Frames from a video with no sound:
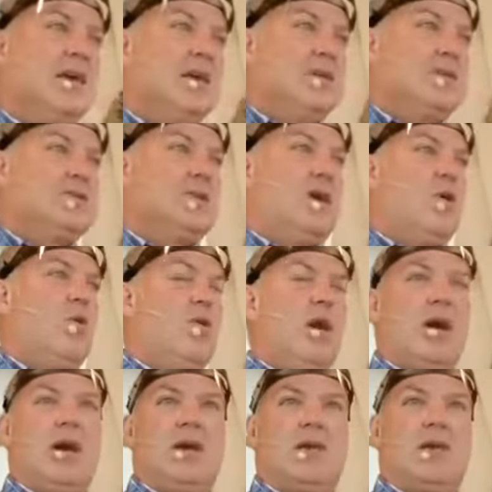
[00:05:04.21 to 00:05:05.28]
So,
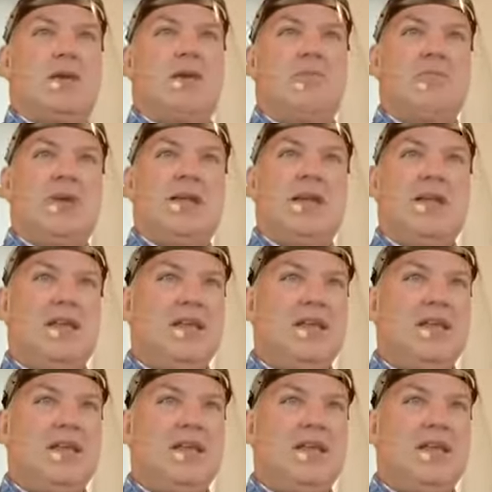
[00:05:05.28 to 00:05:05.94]
uh, but it,